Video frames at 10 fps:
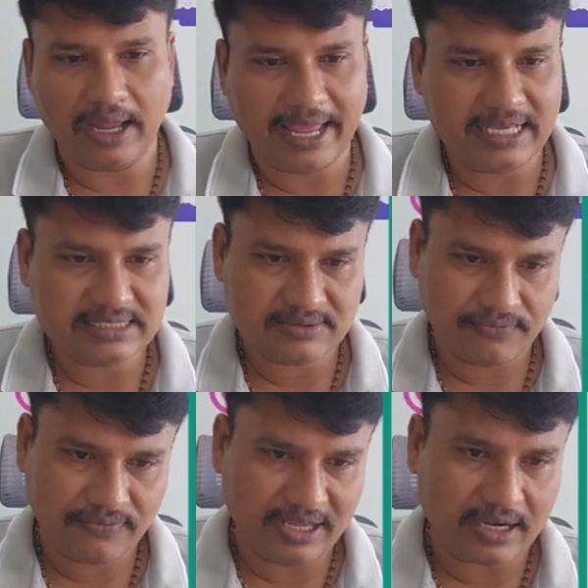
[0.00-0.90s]
as
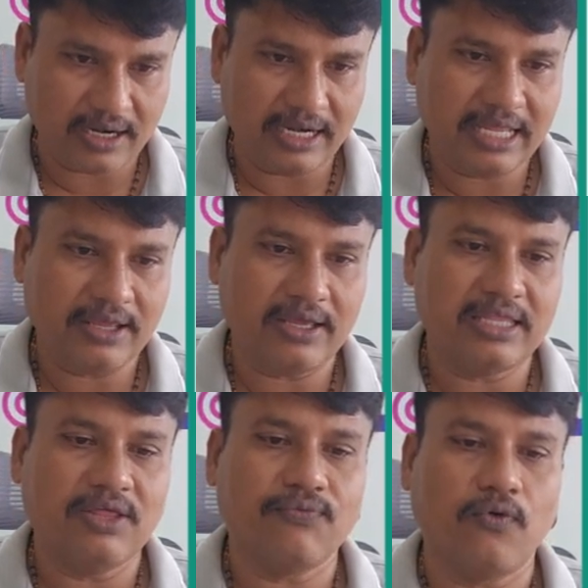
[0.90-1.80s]
we are running
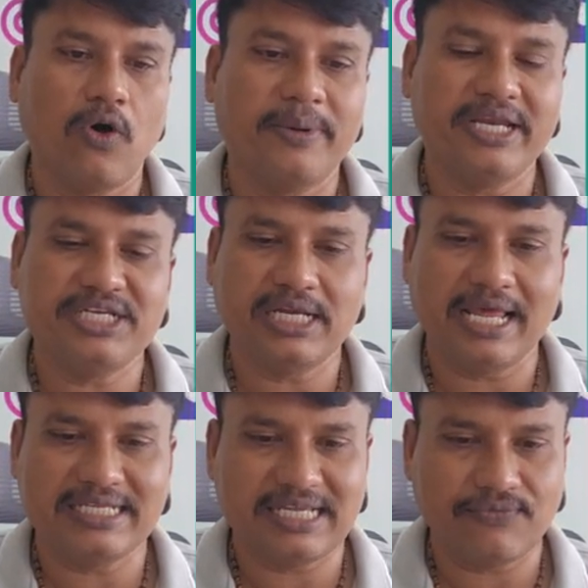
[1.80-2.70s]
in the form
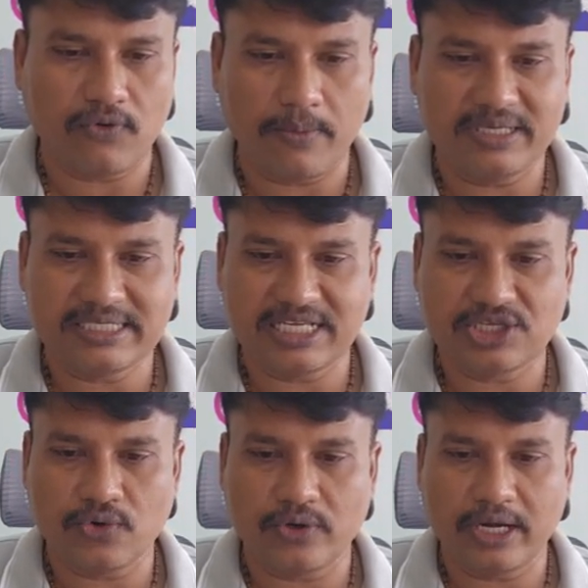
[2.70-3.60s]
initialize and form is
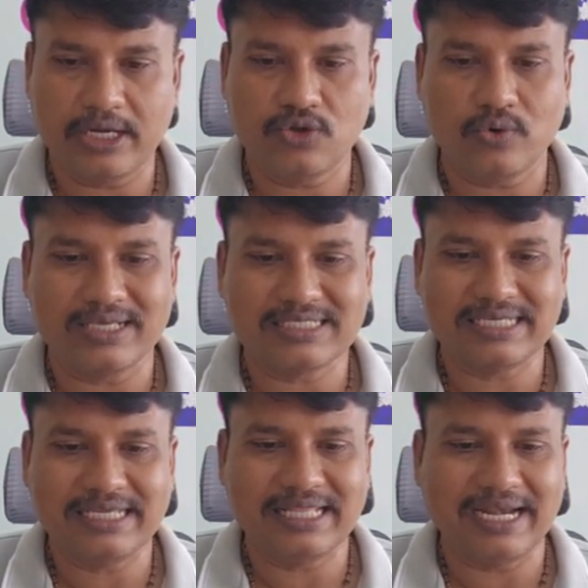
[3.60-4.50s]
executed, you can
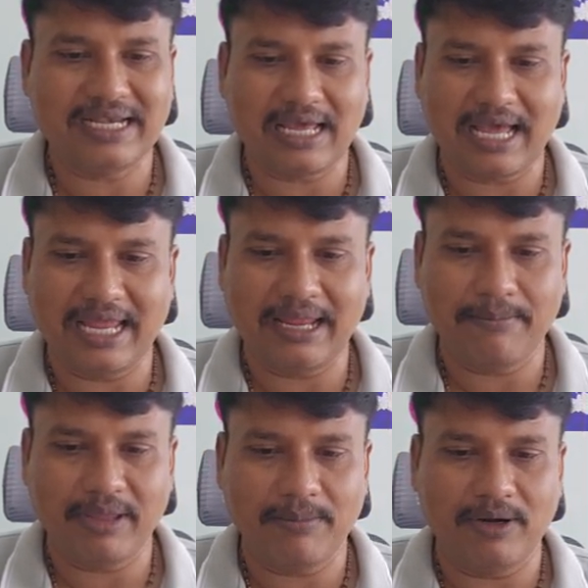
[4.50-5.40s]
see that I
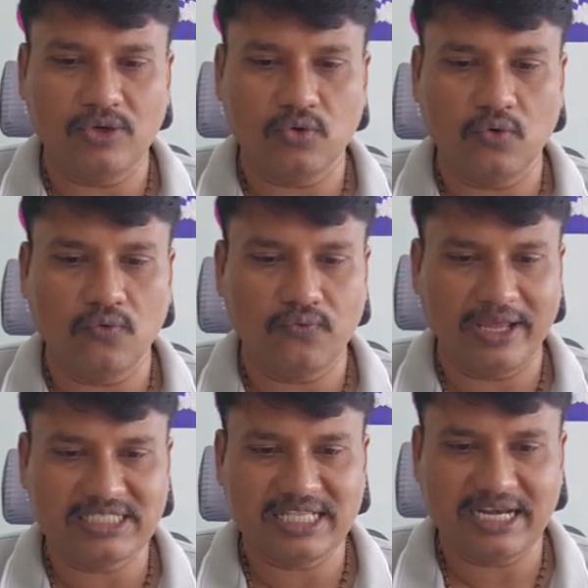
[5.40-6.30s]
am able to
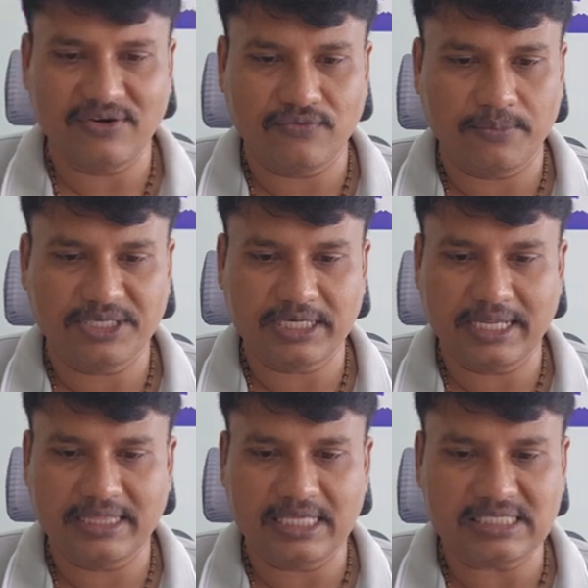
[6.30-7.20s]
fetch that information
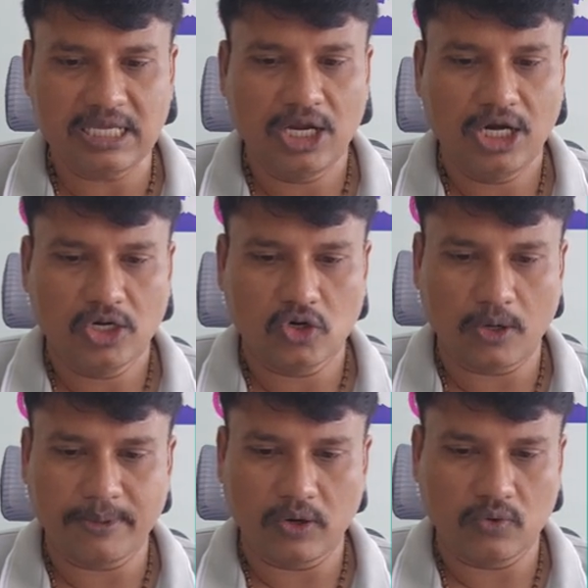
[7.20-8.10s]
in this
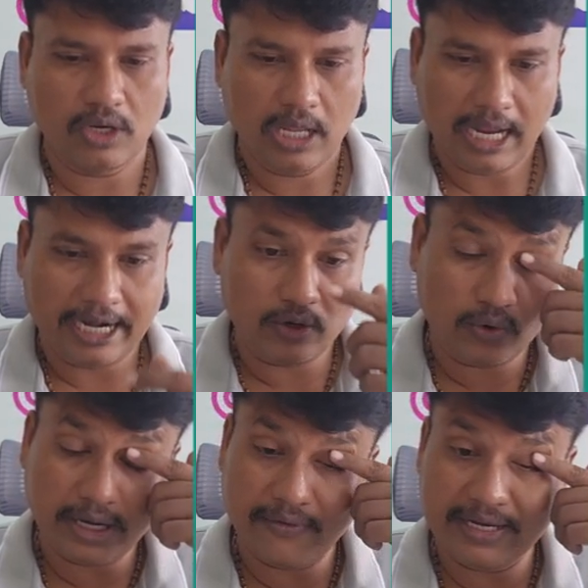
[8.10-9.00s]
drop down. I
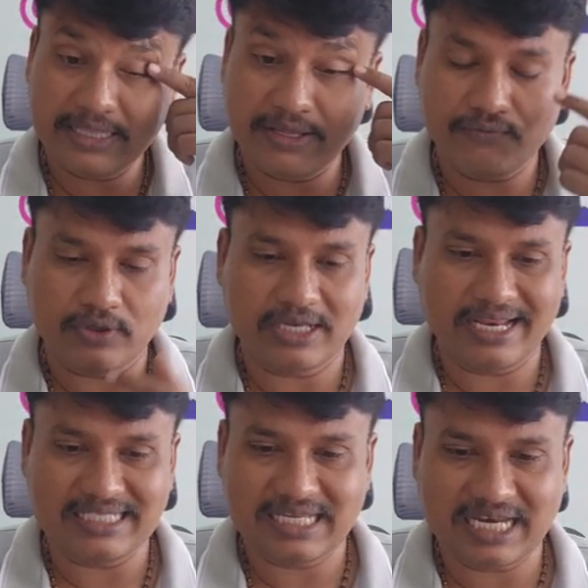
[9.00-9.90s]
don't have anything for the
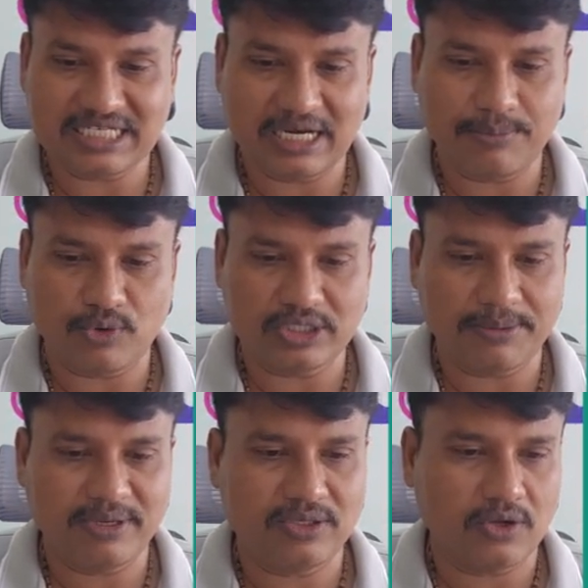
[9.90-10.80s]
designation and
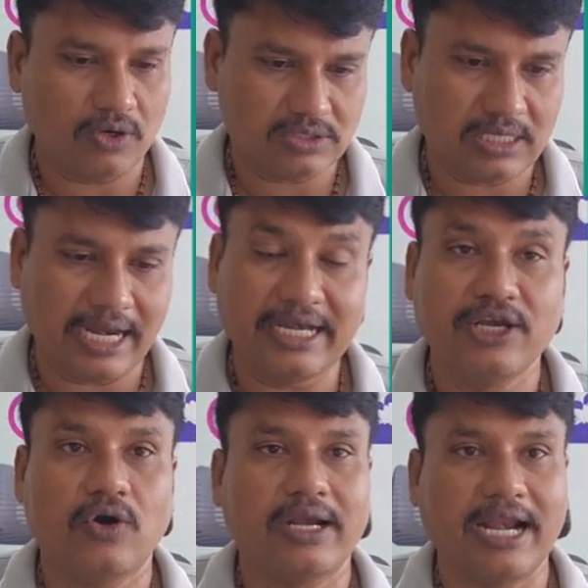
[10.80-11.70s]
project because I did
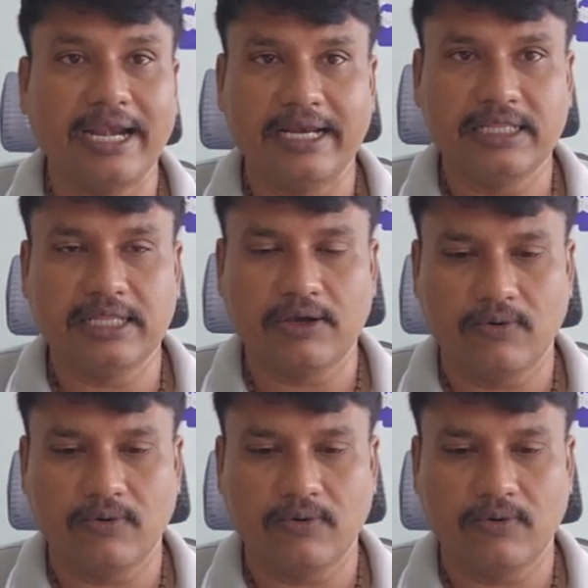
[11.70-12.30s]
not add anything.